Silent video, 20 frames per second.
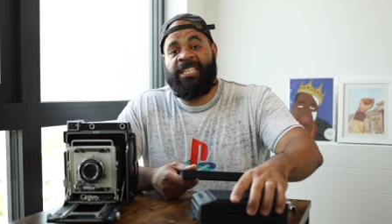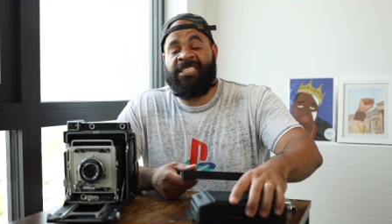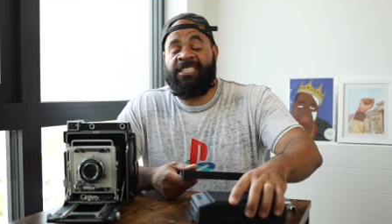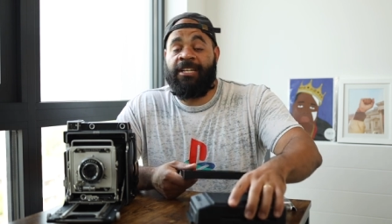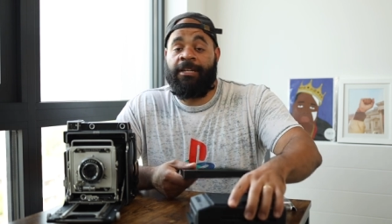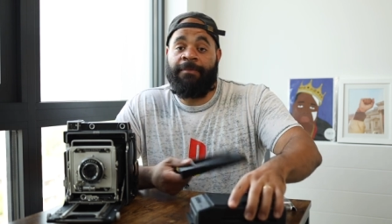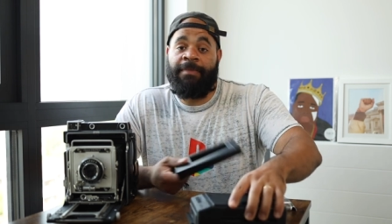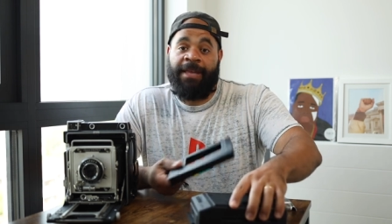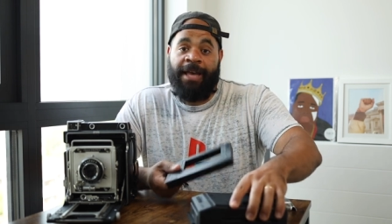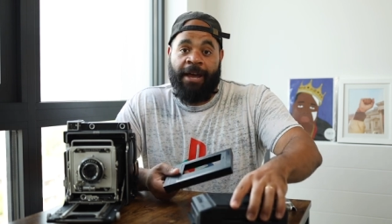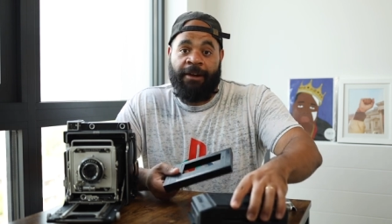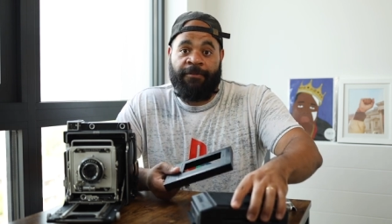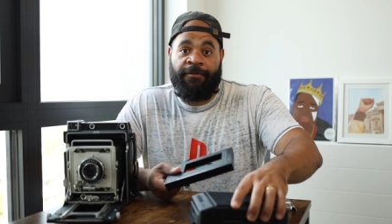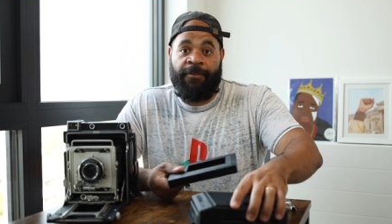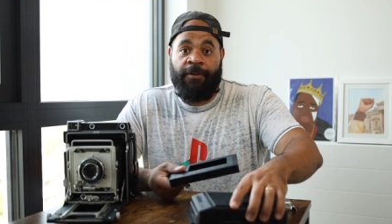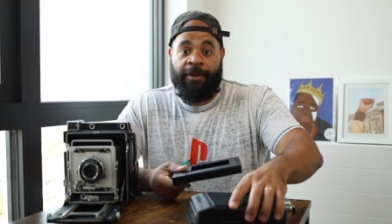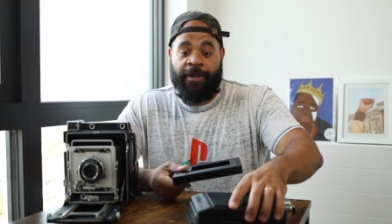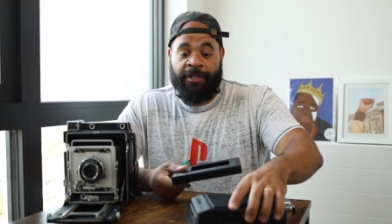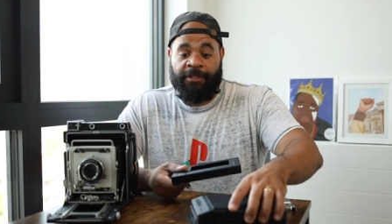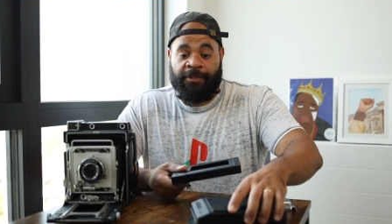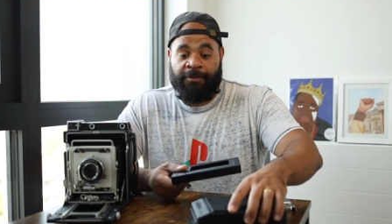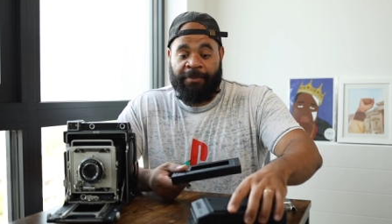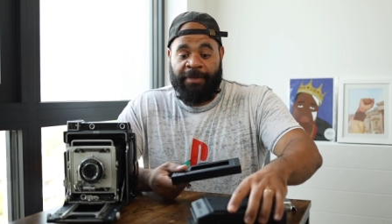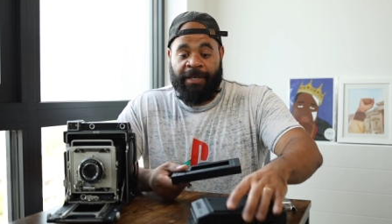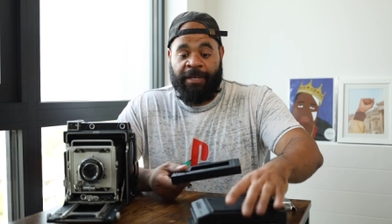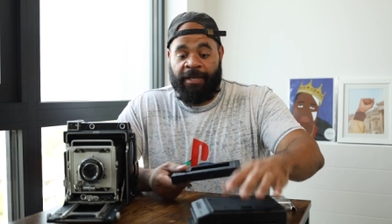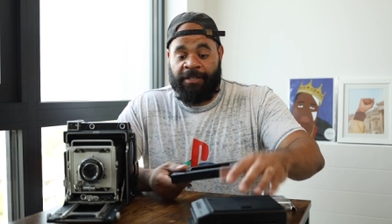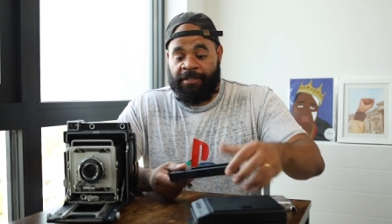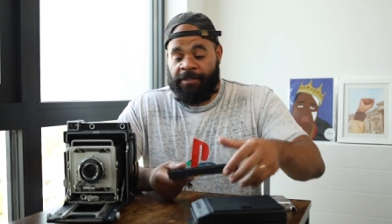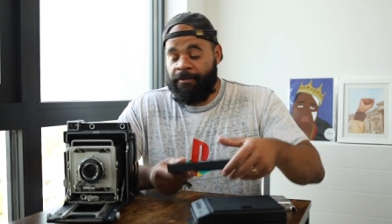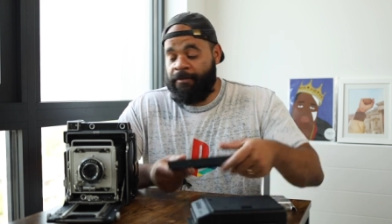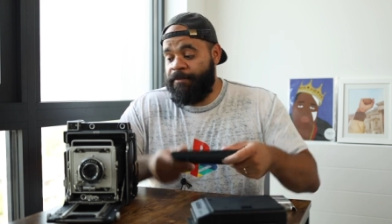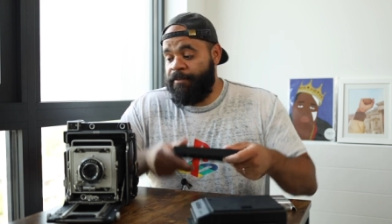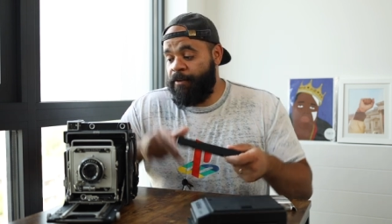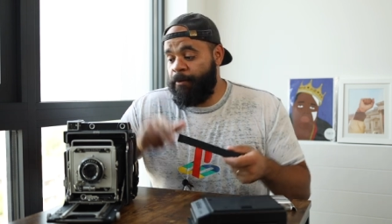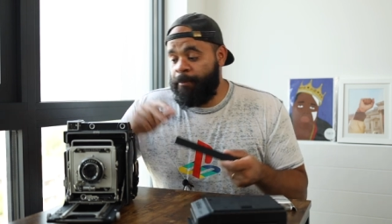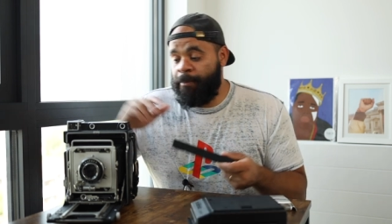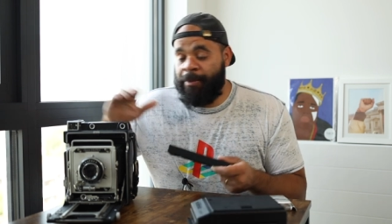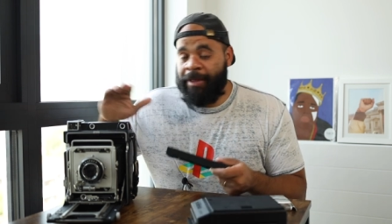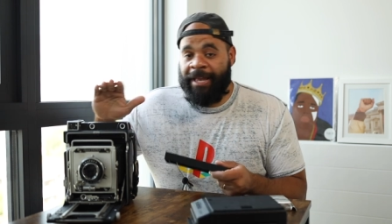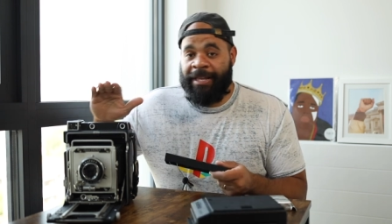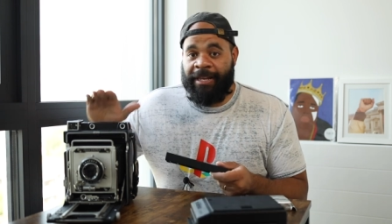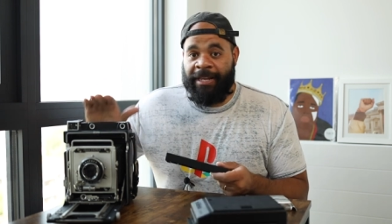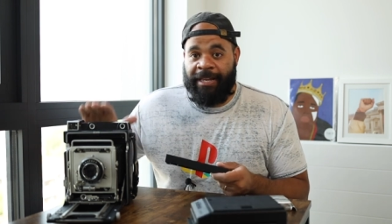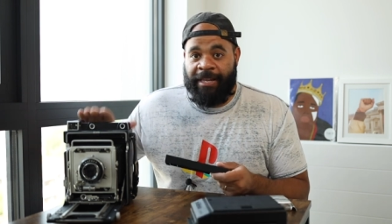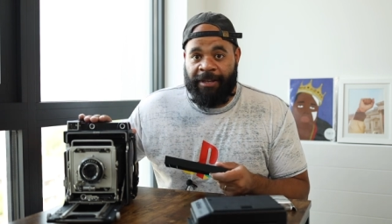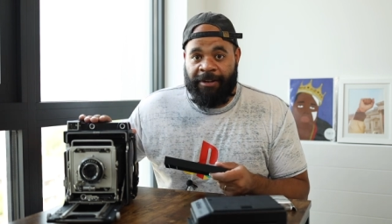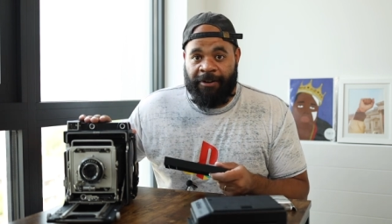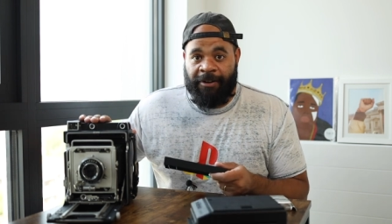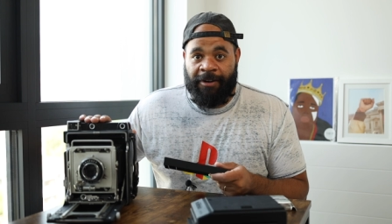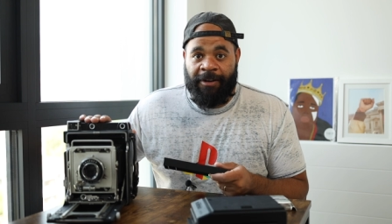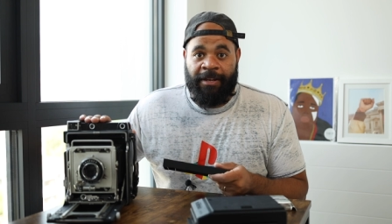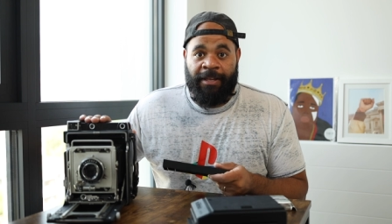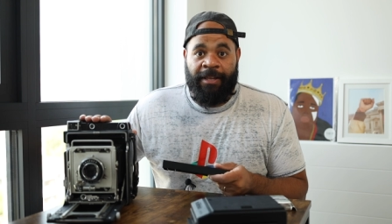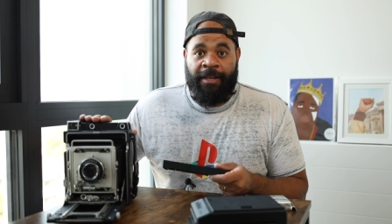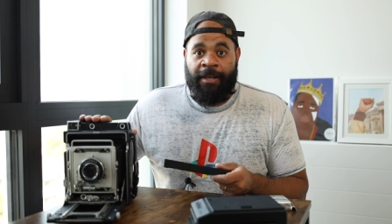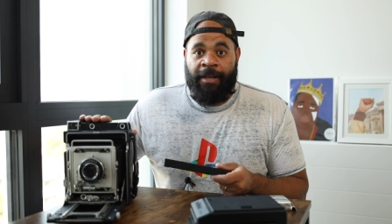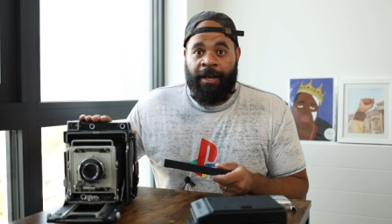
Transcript: it's gonna be out of focus because the film plane here